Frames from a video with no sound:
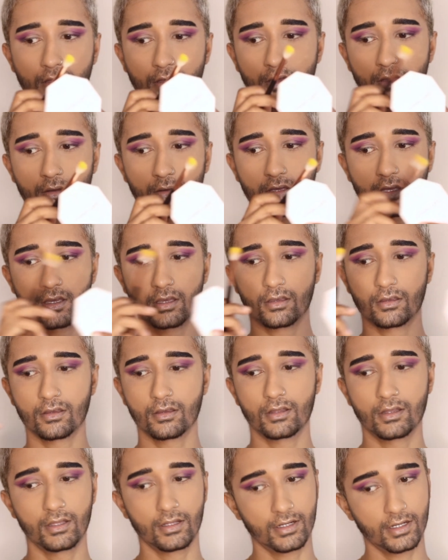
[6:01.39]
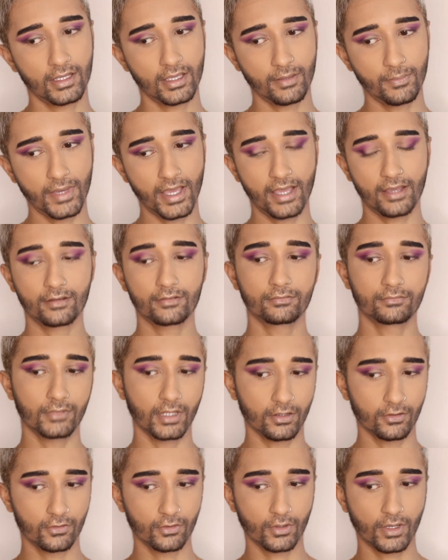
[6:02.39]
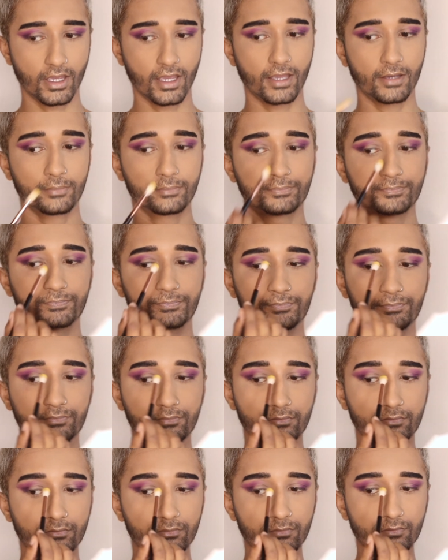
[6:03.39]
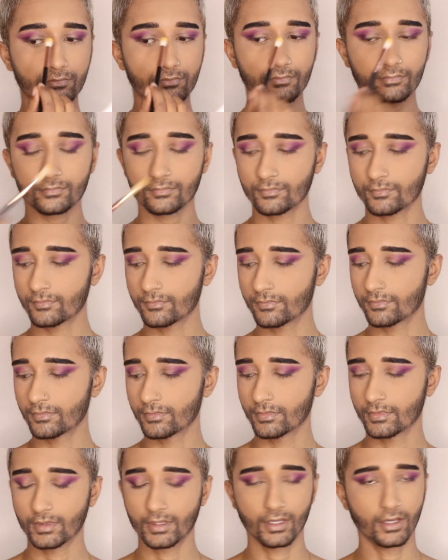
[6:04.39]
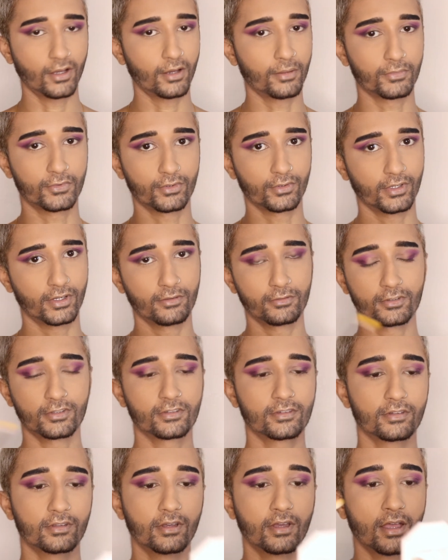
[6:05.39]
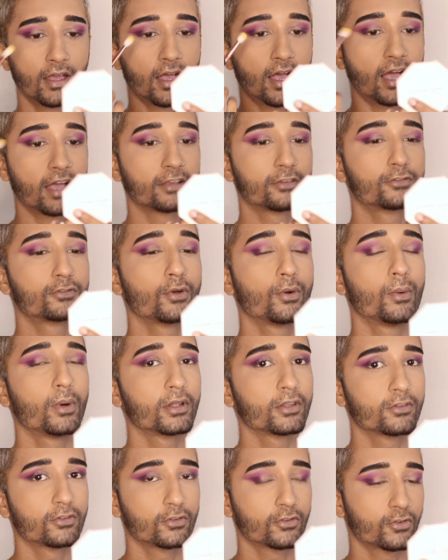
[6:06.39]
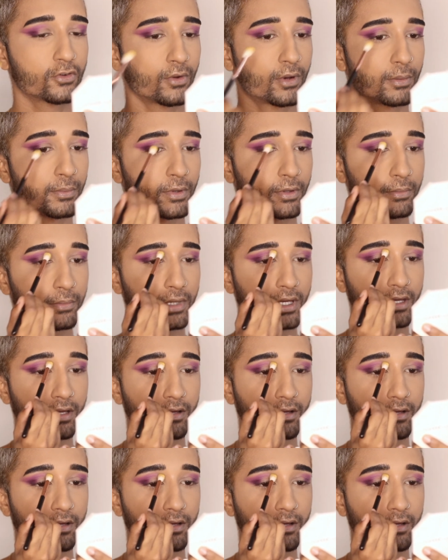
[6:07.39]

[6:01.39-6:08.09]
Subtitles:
Okay, little kickback, that is okay. I'm so nervous. I so want this to show up on me.